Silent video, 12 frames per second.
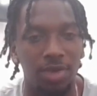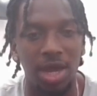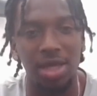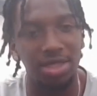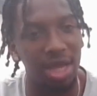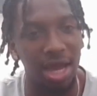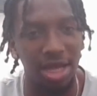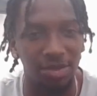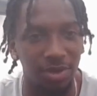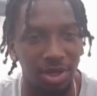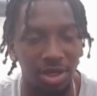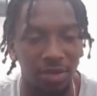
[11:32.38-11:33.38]
as it has
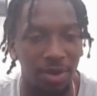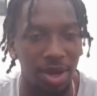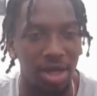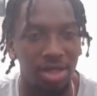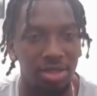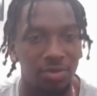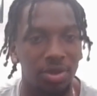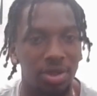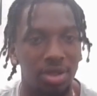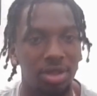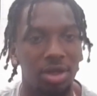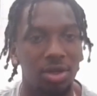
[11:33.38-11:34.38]
been in the past
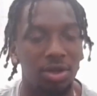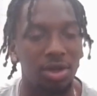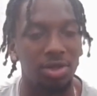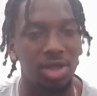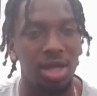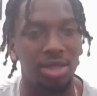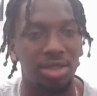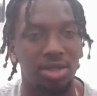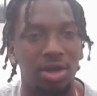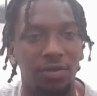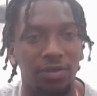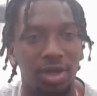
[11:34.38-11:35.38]
with Coach Locke's
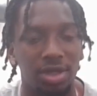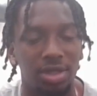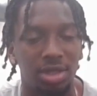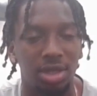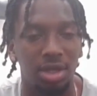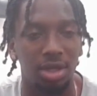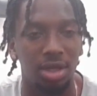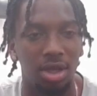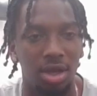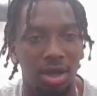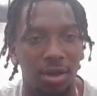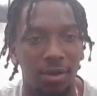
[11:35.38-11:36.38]
offense.
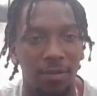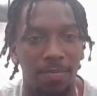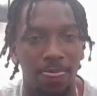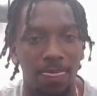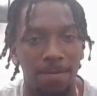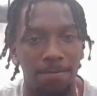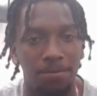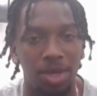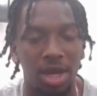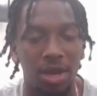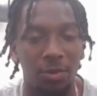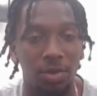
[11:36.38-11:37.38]
Um,
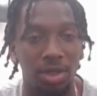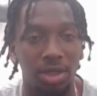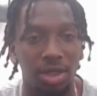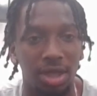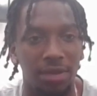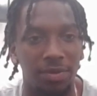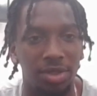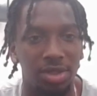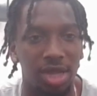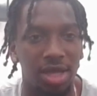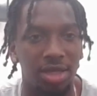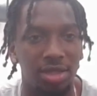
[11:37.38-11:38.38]
and I really am
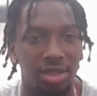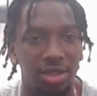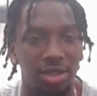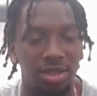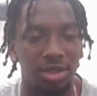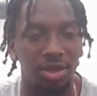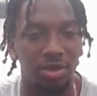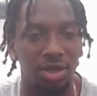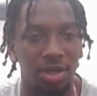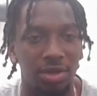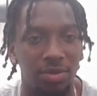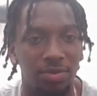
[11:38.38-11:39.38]
excited to
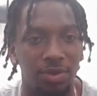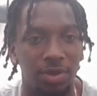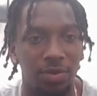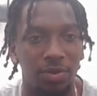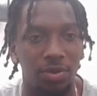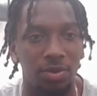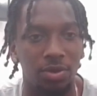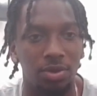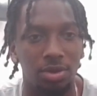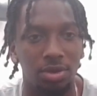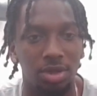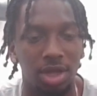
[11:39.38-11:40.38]
get people
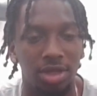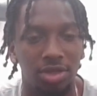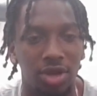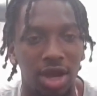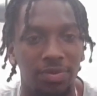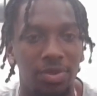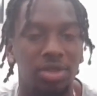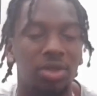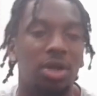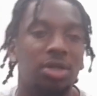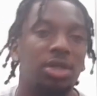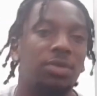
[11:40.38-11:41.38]
like trapped into
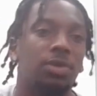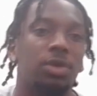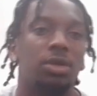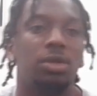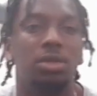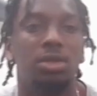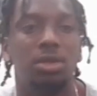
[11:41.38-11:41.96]
our tempo.